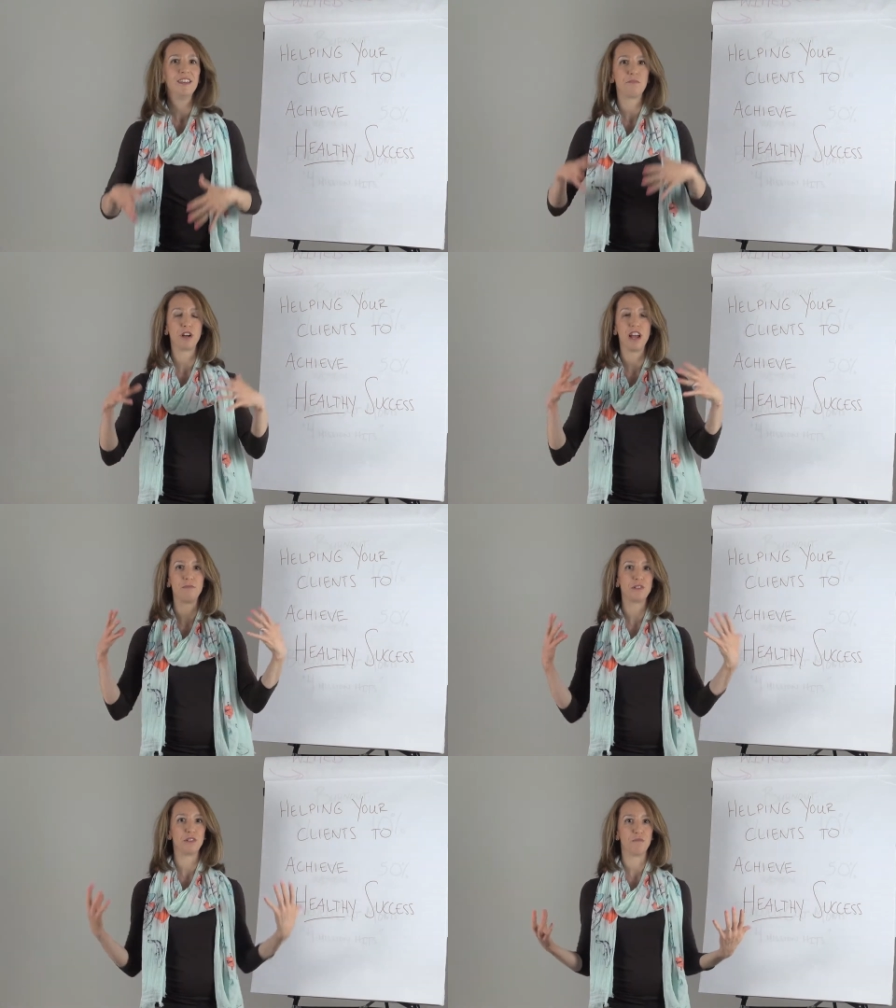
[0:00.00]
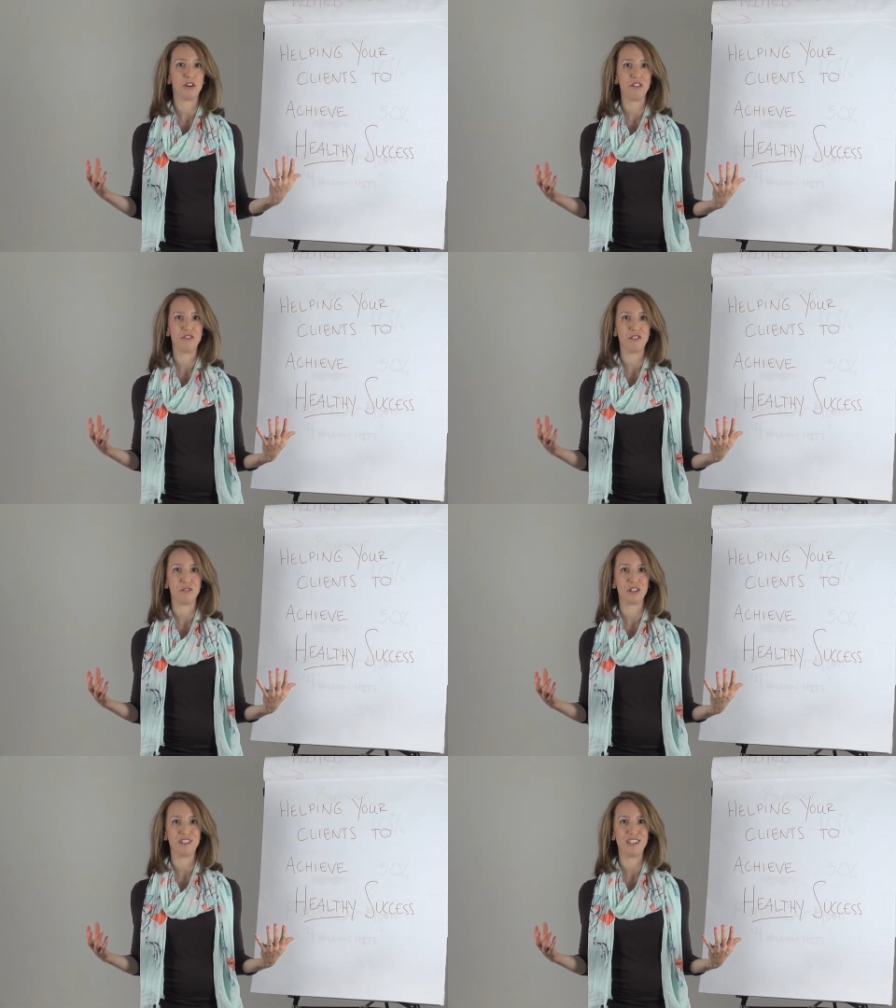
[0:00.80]
Perhaps Martha
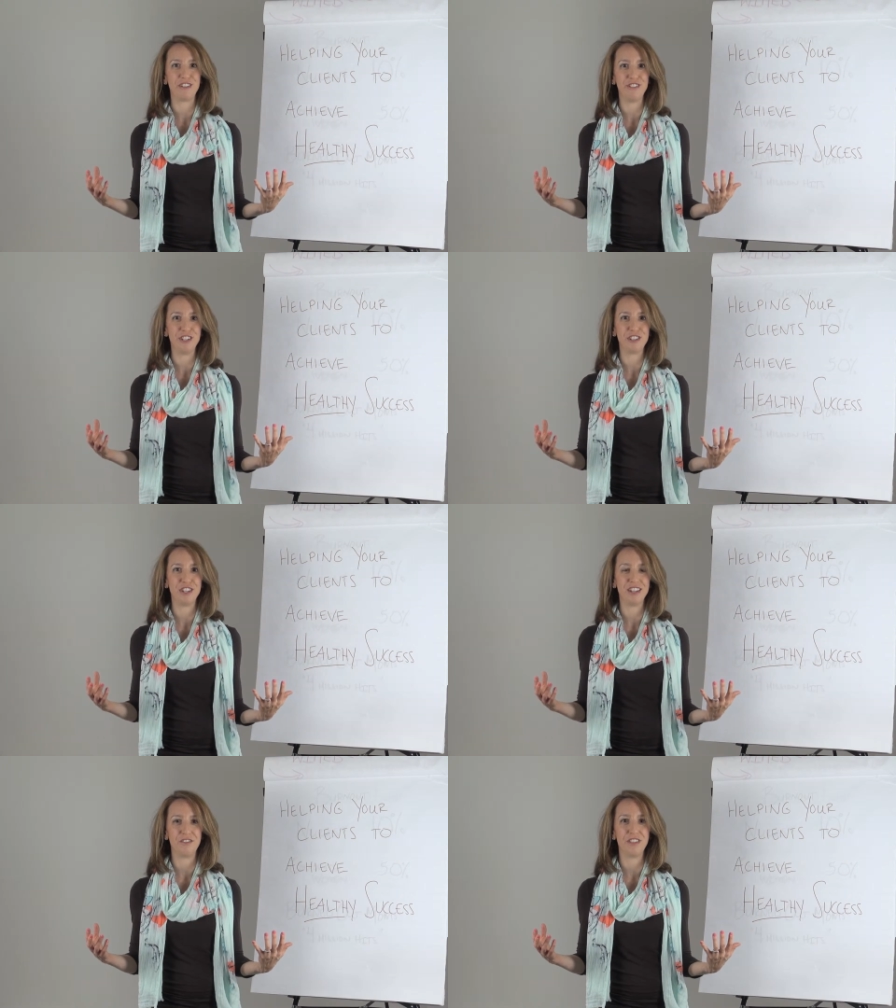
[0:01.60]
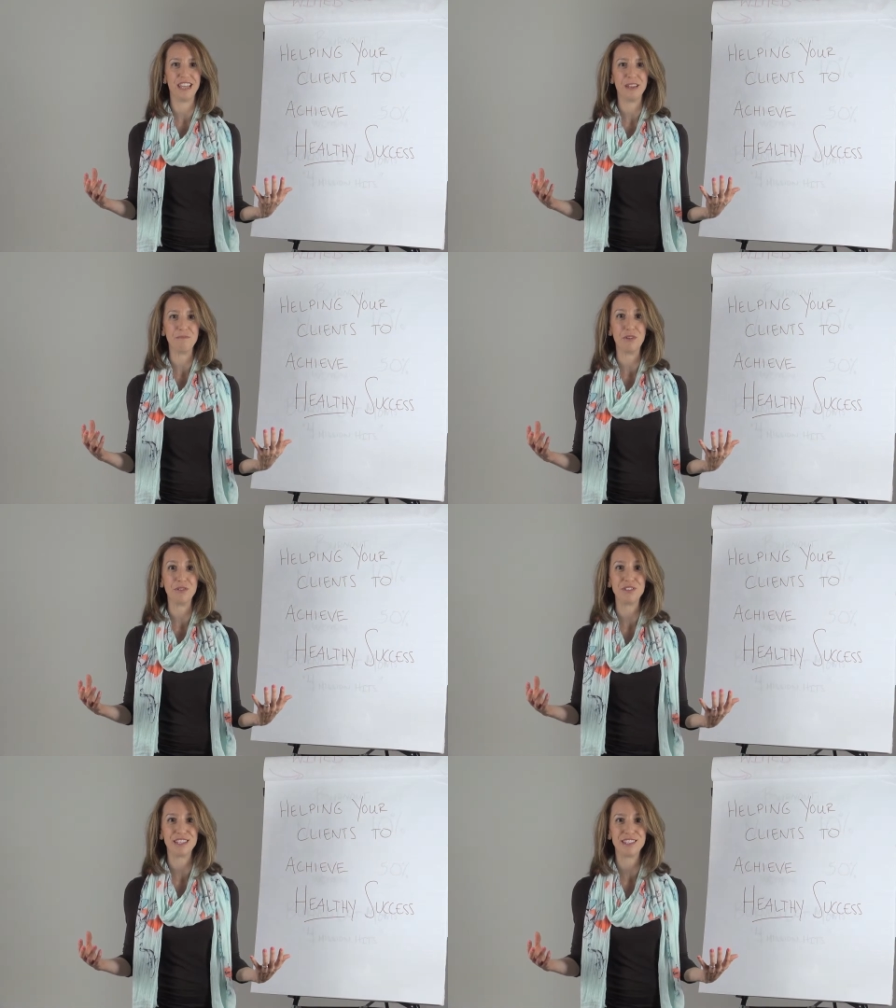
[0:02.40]
Stewart's definition of the
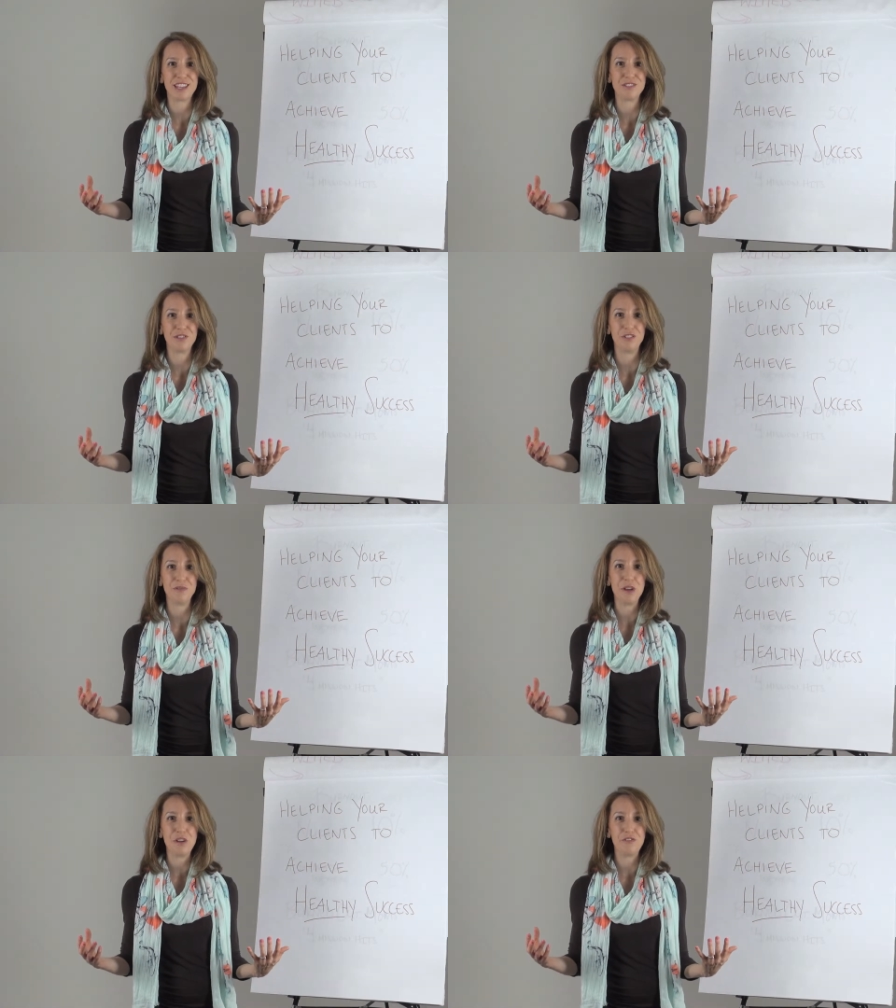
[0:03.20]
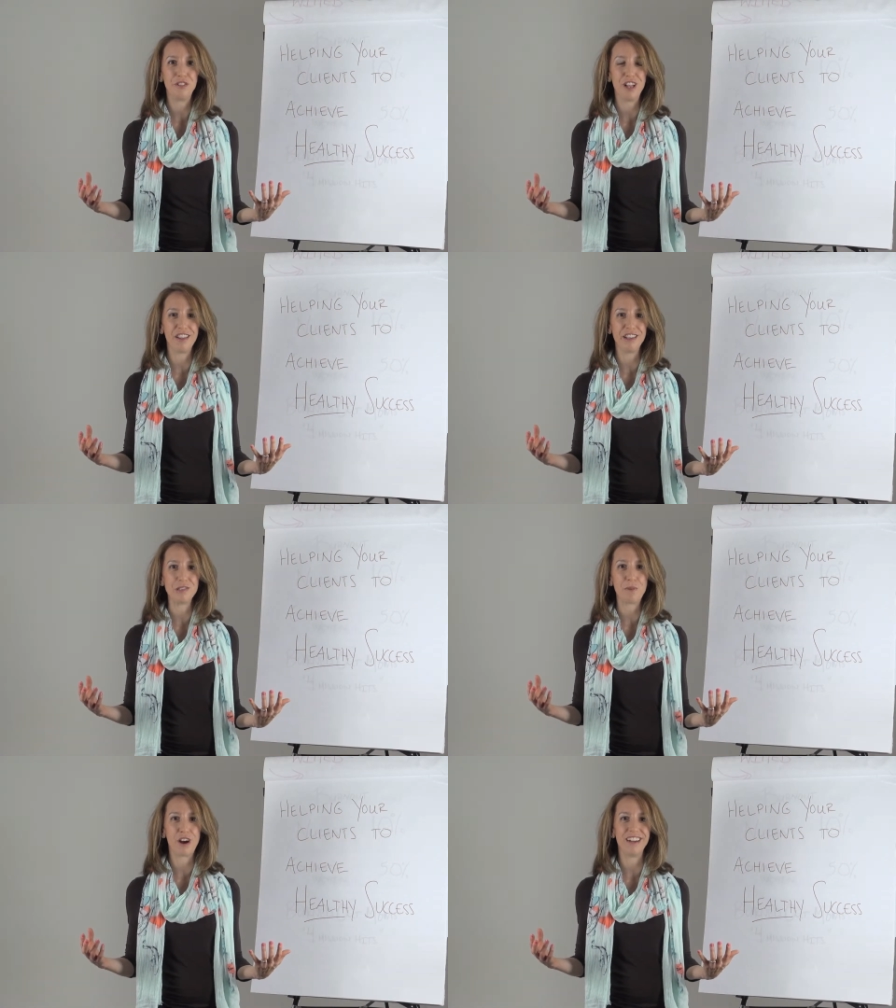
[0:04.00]
most successful
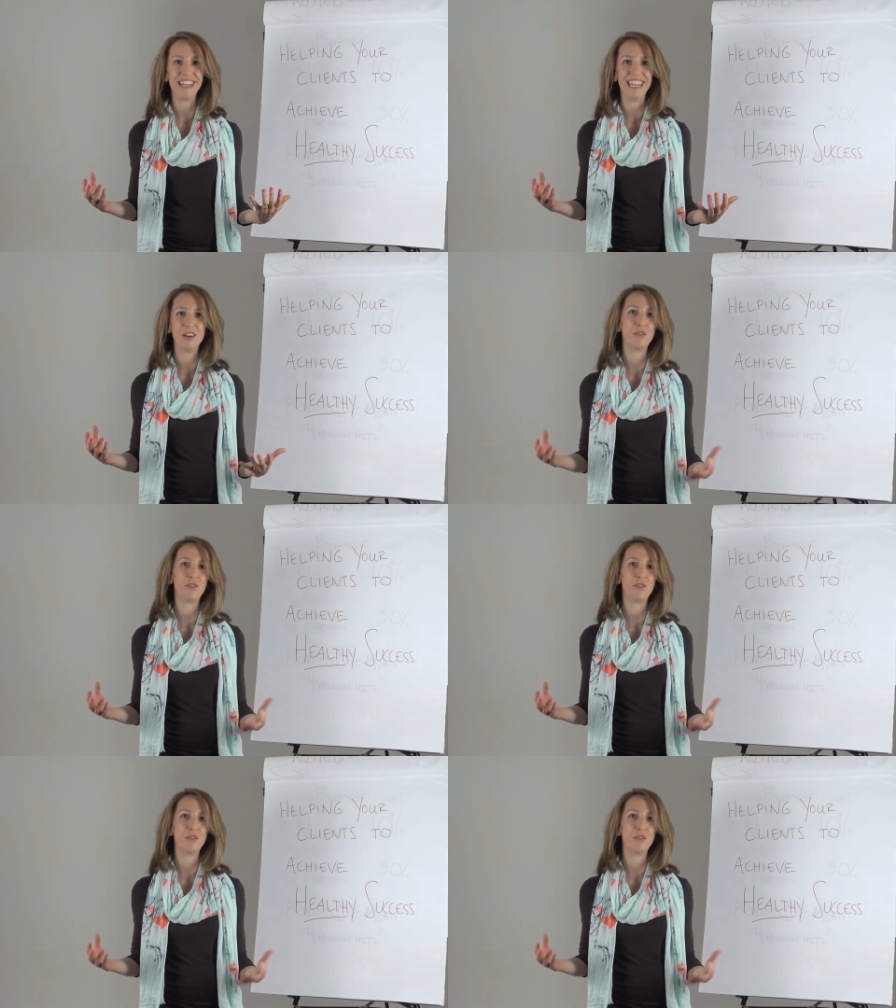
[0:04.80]
flawless party,